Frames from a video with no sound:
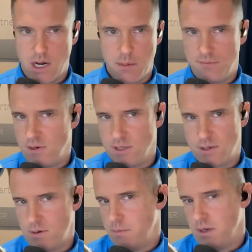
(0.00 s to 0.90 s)
if you
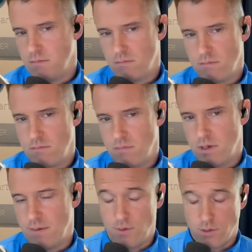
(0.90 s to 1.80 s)

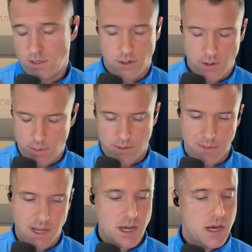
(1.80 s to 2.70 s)
disagree with me.
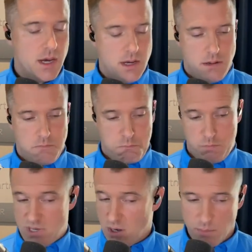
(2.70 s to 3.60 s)

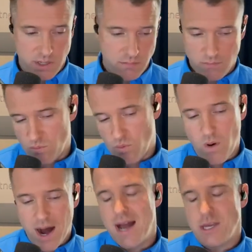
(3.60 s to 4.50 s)
Tell me
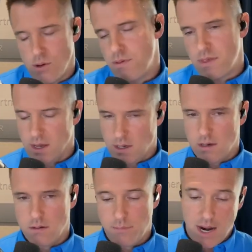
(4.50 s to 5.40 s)
why you think.
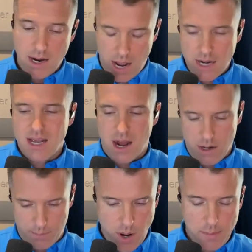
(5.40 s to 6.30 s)
But I'm gonna
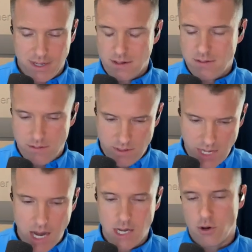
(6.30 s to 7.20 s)
probably
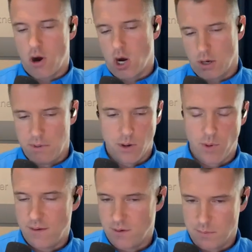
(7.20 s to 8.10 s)
take your argument
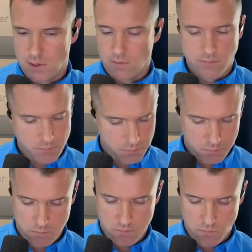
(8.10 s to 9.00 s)
away from you
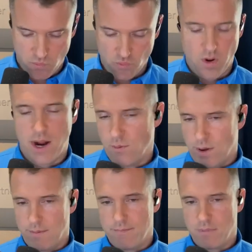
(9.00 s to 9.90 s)
right away.
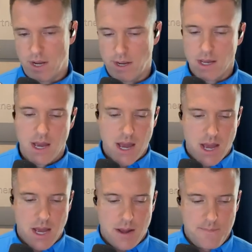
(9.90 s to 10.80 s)
Okay.
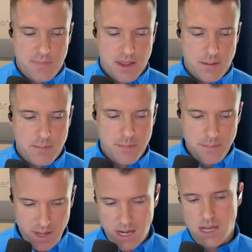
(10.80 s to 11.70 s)

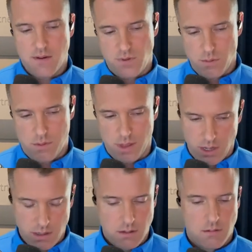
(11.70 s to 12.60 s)
Many of you
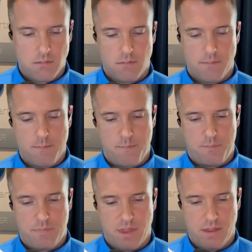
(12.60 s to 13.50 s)
think
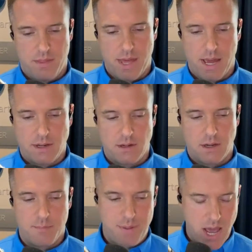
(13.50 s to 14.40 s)
that
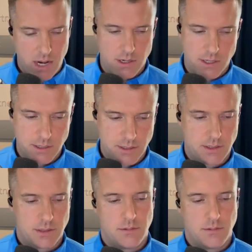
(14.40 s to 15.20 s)
competitors